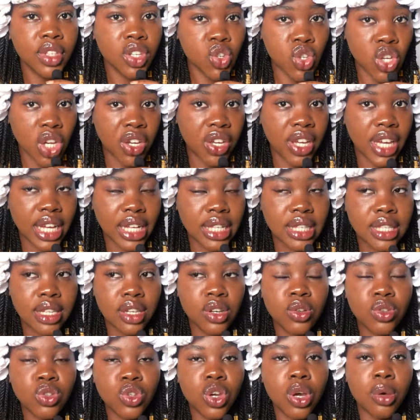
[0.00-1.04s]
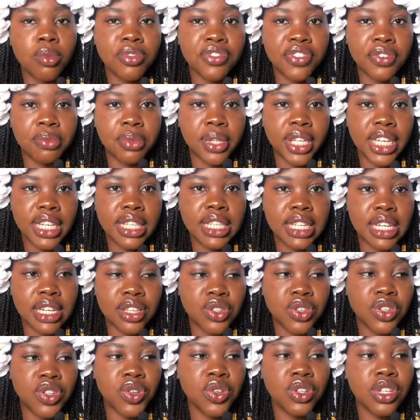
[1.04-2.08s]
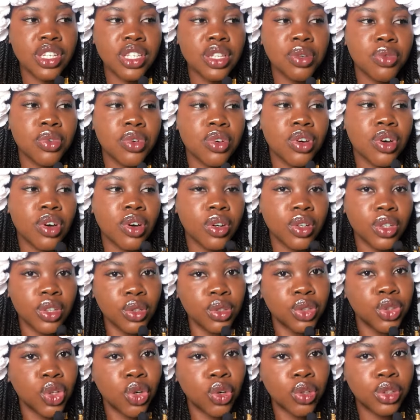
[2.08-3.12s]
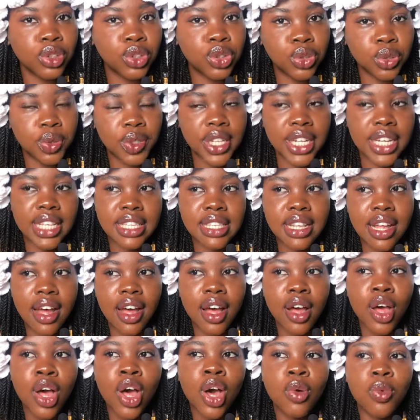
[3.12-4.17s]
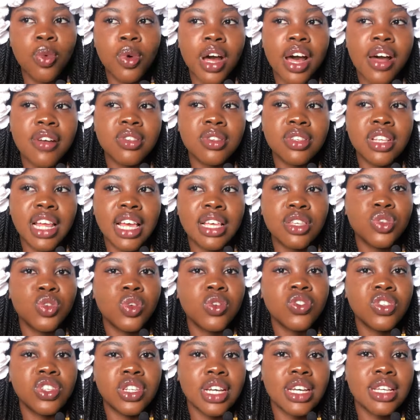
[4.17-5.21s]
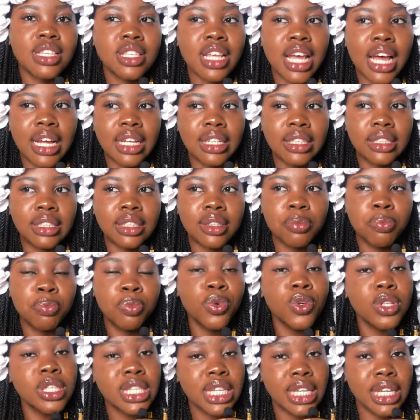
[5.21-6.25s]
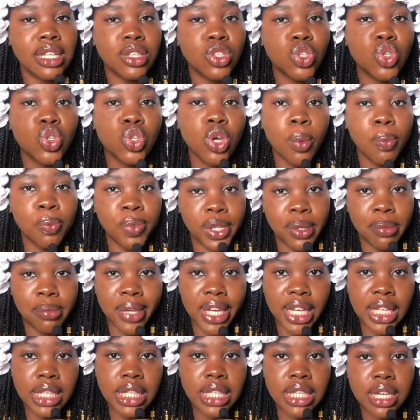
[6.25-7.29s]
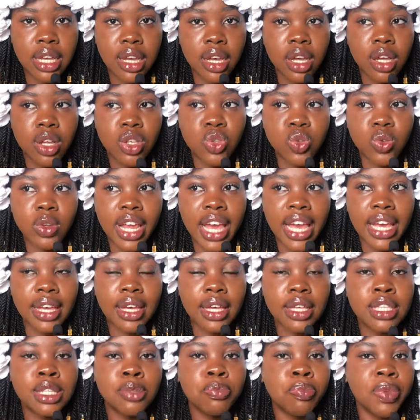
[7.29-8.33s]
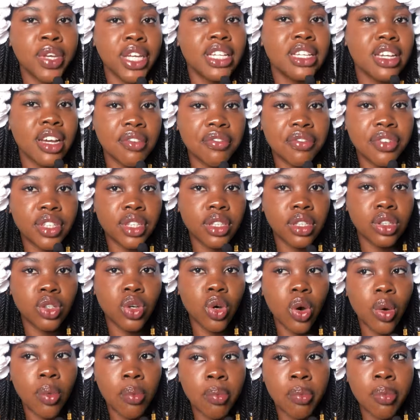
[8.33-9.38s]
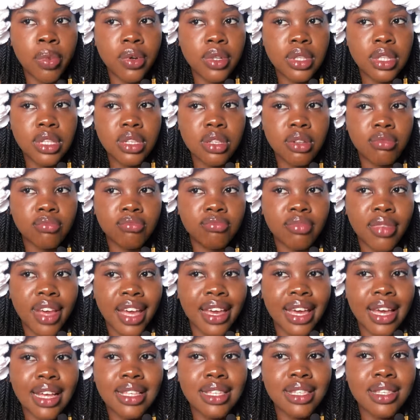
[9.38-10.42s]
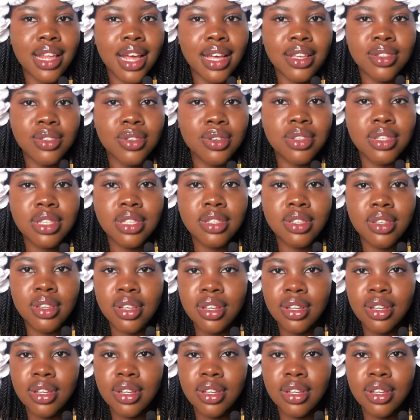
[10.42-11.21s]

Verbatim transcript: Sure, you get it also comes from the inside. So the only thing we could conclude on doing is that we'll have to like suggest and put in supplements to like speed everything up, but I guess that's not